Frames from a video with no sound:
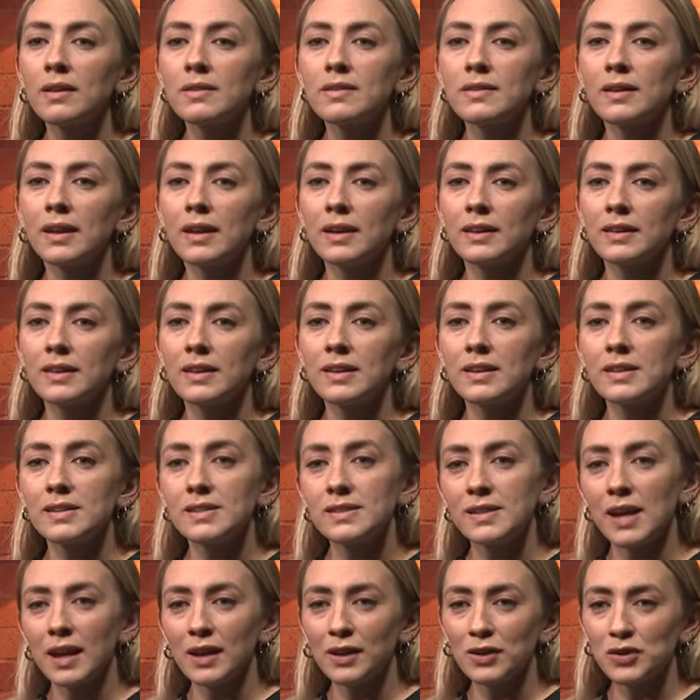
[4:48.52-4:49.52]
like the
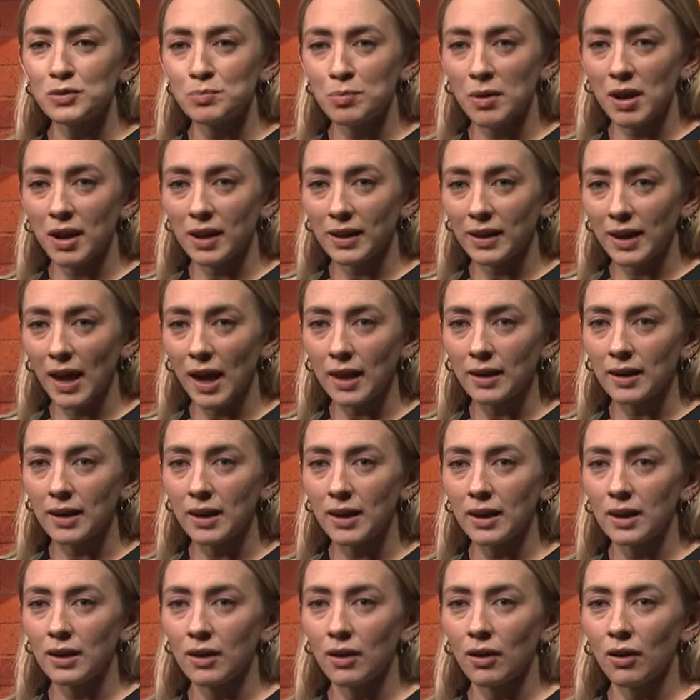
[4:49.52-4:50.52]
Danish brand Ganni